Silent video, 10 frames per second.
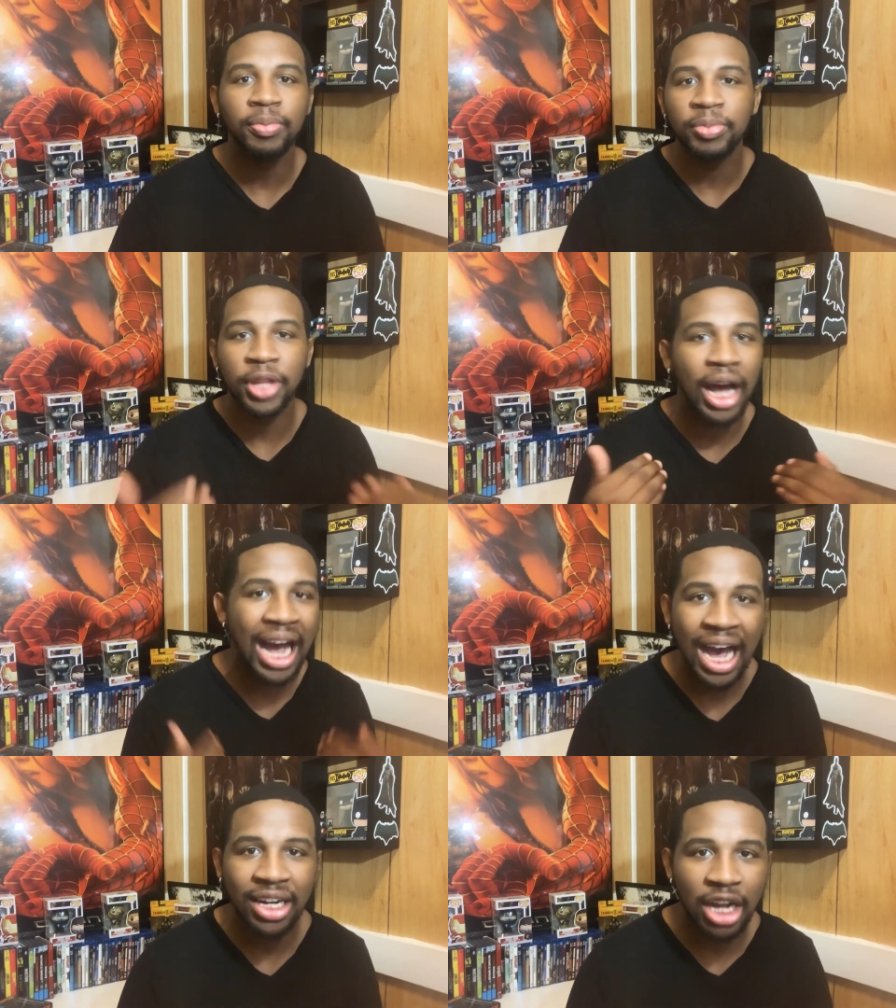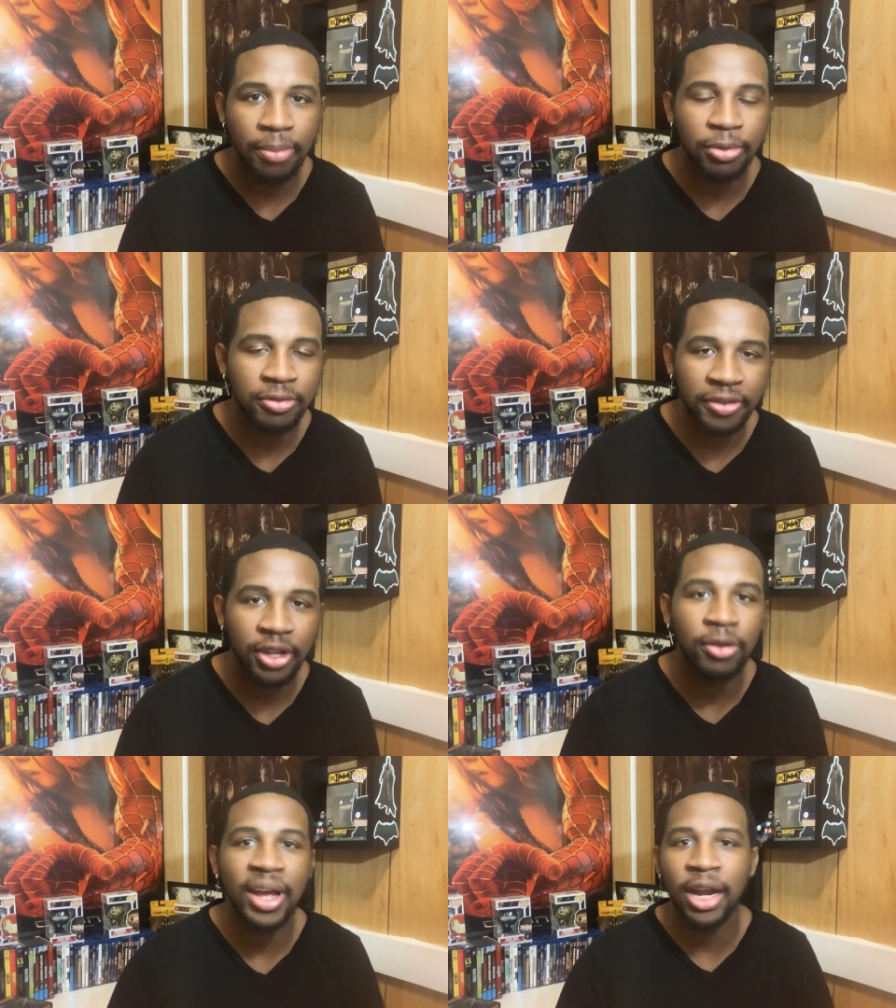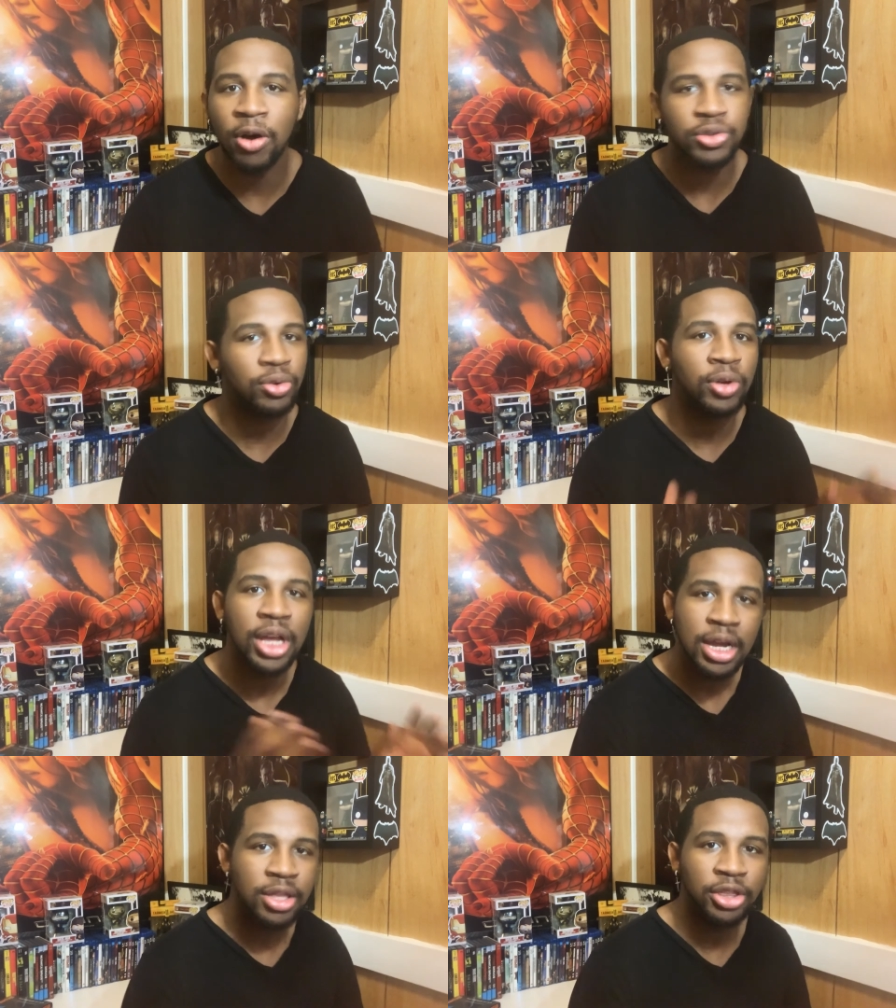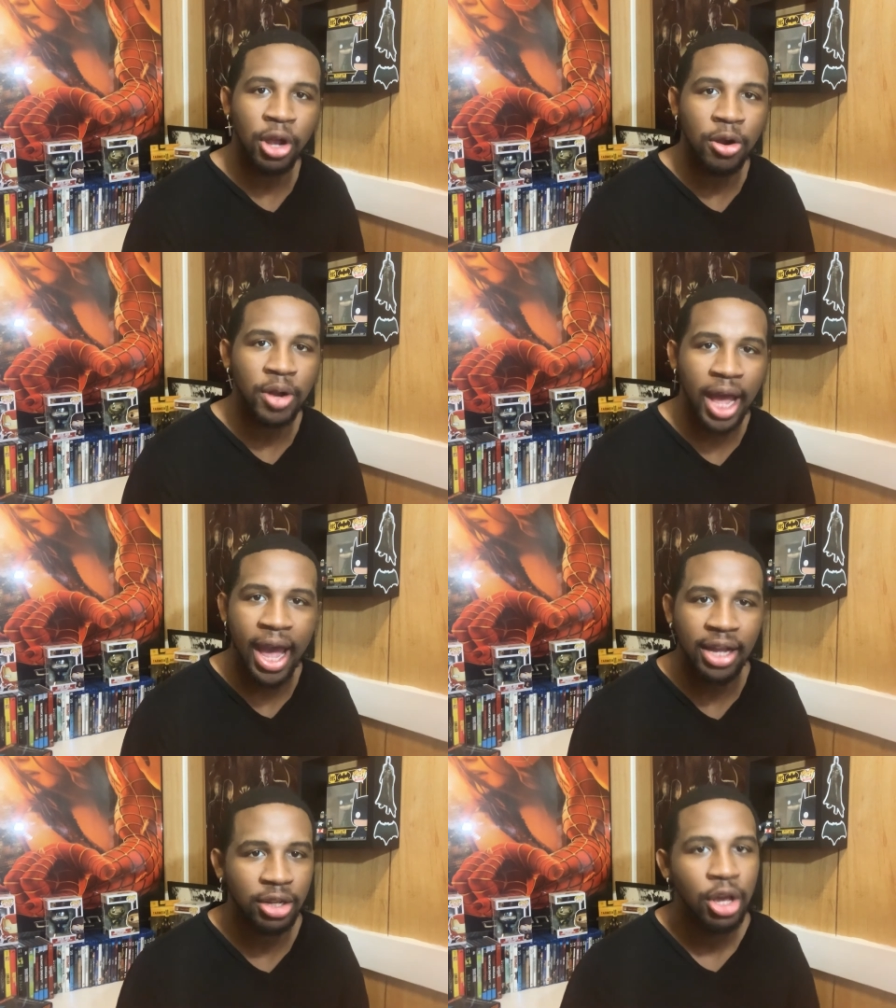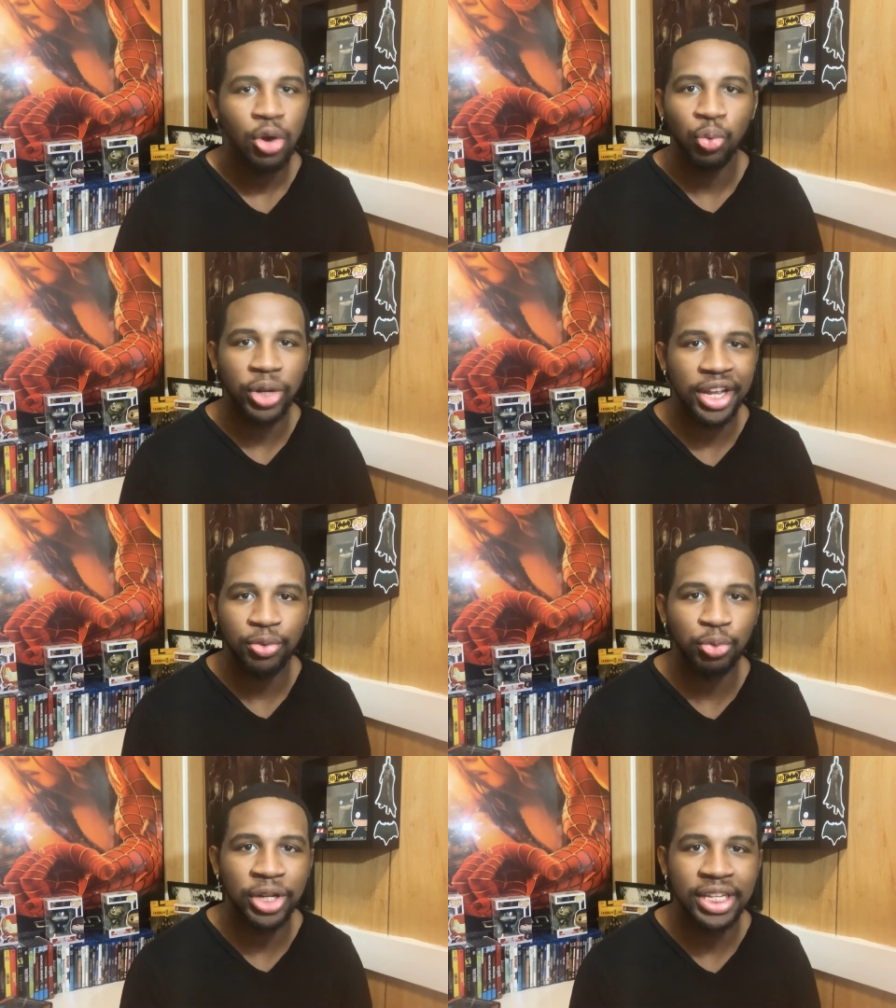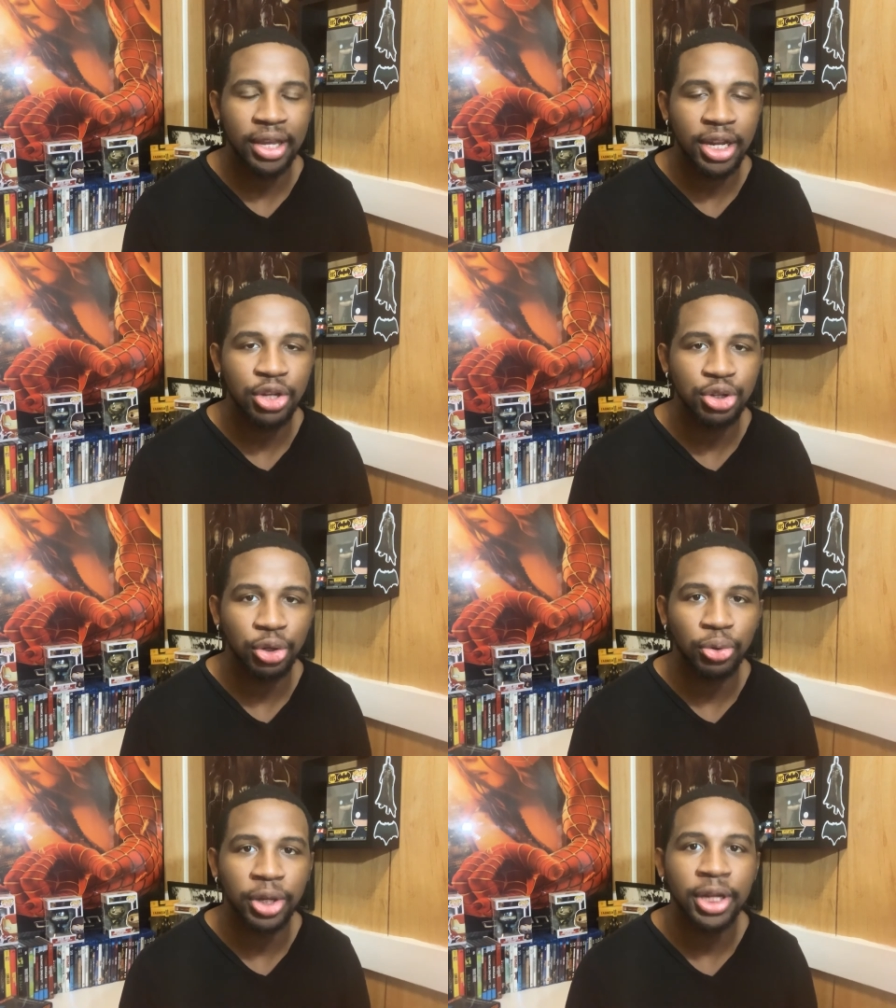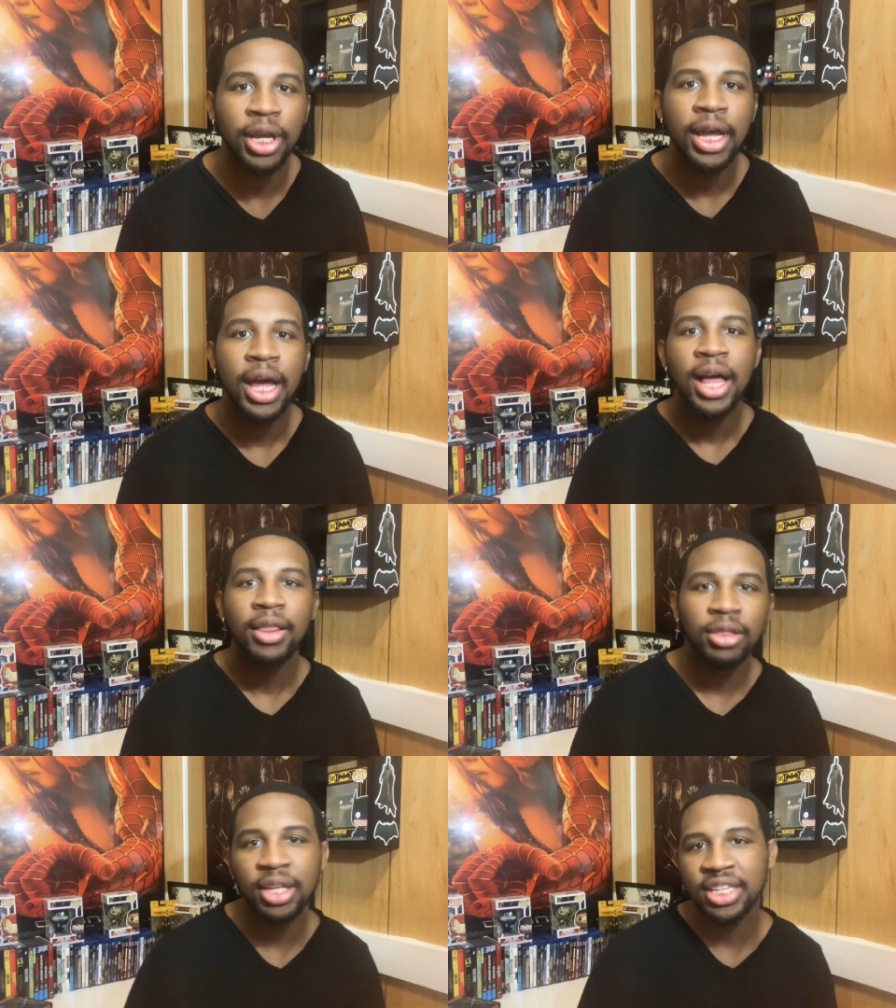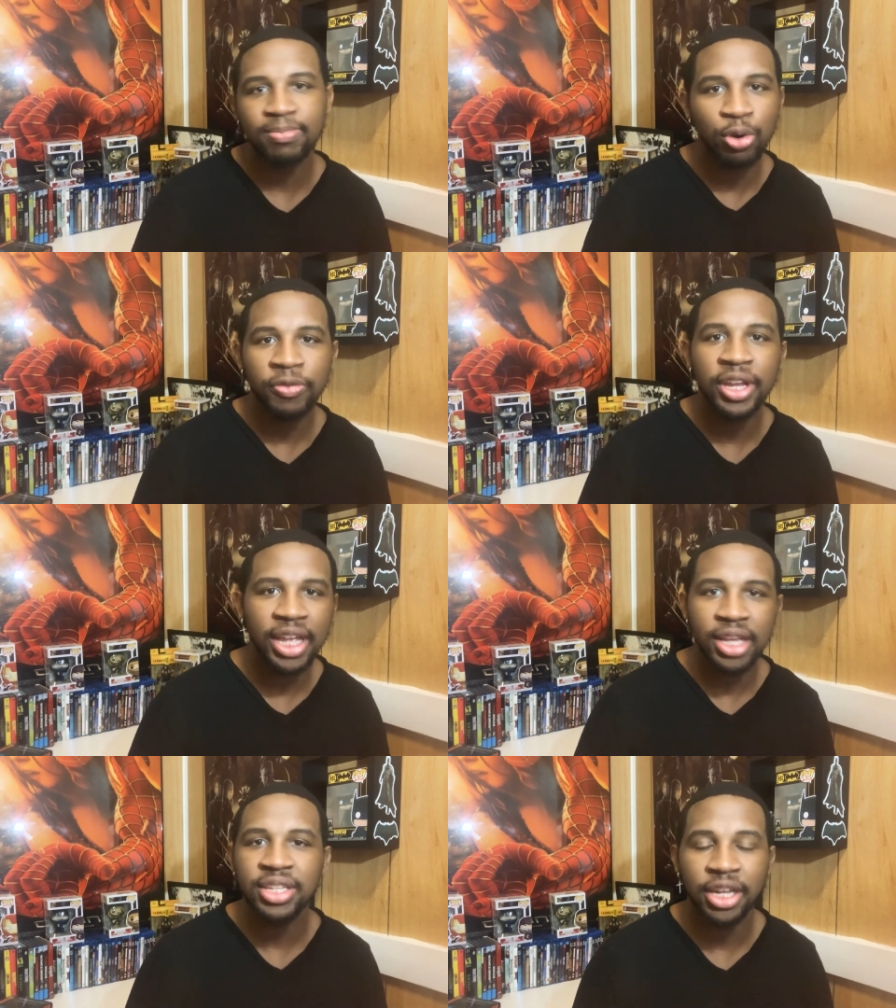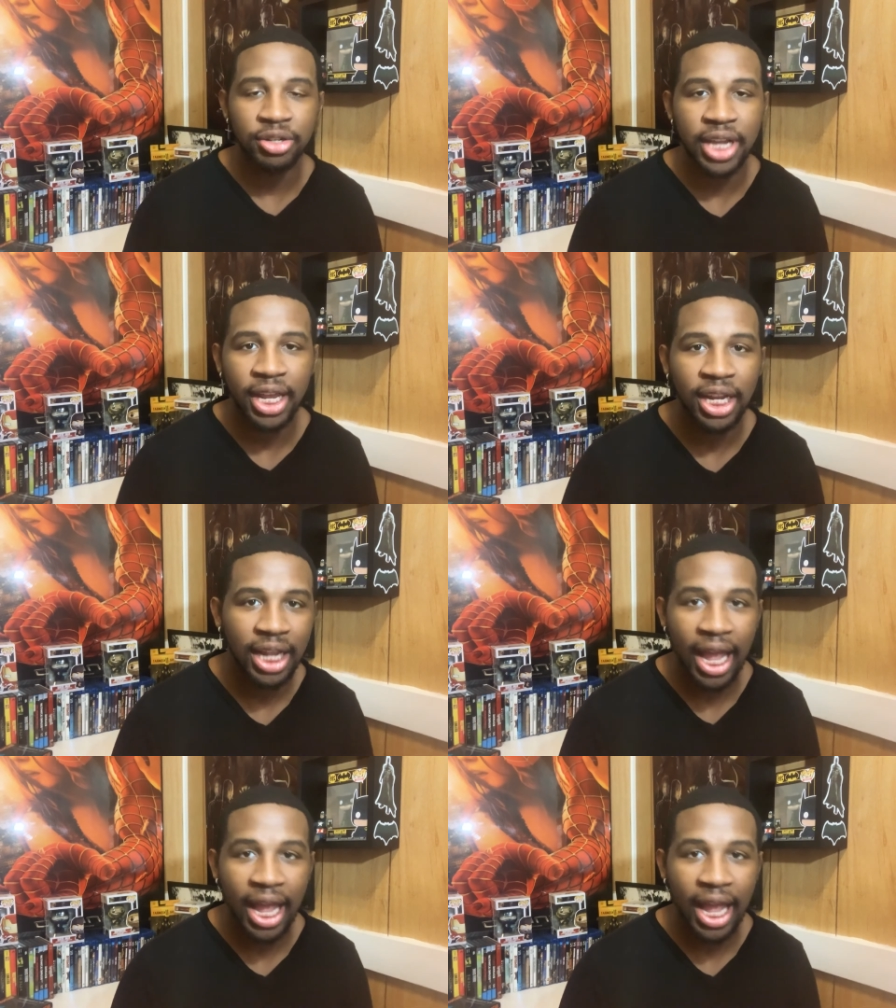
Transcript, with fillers: the odd couple feel, and also the third act when they really get into it. This movie is entertaining.